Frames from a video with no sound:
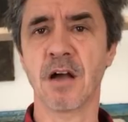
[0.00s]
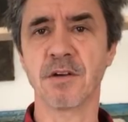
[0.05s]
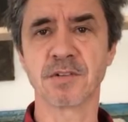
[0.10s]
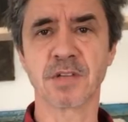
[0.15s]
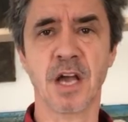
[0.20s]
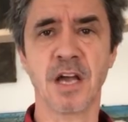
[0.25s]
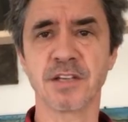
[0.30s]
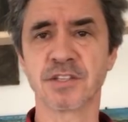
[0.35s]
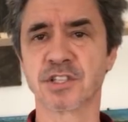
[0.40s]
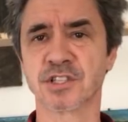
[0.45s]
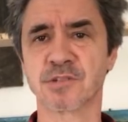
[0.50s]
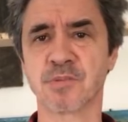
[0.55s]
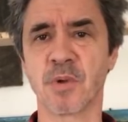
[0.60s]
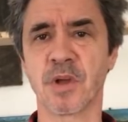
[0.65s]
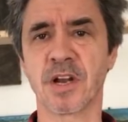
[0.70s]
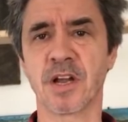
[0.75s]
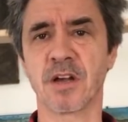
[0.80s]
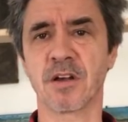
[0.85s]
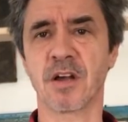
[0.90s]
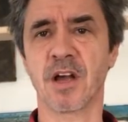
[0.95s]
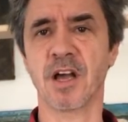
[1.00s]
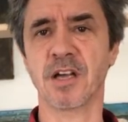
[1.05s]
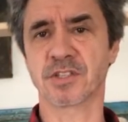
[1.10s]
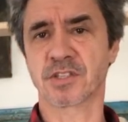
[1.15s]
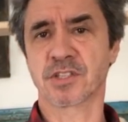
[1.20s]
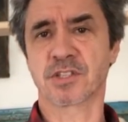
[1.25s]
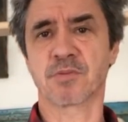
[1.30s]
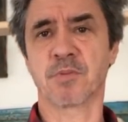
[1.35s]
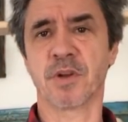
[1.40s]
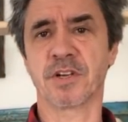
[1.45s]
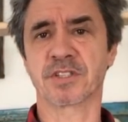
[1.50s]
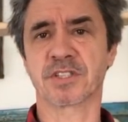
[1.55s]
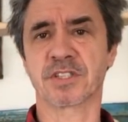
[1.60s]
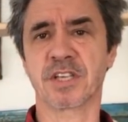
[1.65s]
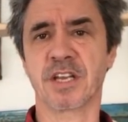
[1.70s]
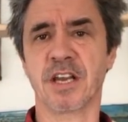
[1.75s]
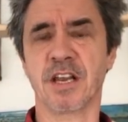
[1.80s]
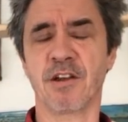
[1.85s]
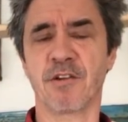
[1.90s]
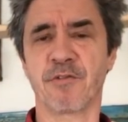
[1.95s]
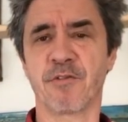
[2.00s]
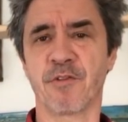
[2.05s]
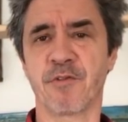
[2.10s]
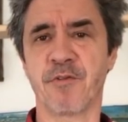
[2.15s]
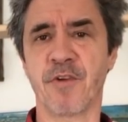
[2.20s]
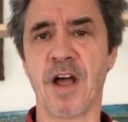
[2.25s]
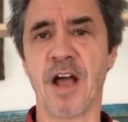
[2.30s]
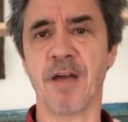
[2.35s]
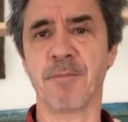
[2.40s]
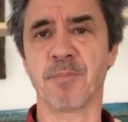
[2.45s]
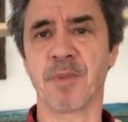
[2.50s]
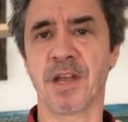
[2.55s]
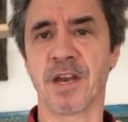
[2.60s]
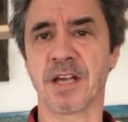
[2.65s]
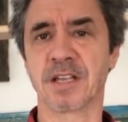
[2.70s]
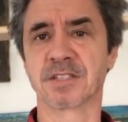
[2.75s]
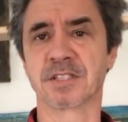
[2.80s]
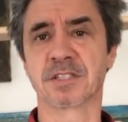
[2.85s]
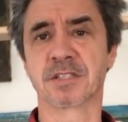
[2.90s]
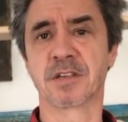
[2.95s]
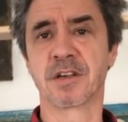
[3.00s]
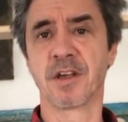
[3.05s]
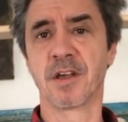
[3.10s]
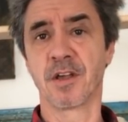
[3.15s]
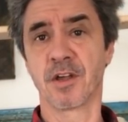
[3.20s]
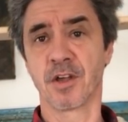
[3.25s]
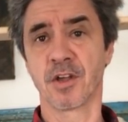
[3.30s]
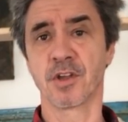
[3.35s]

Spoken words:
I just want to sit here for 5 minutes.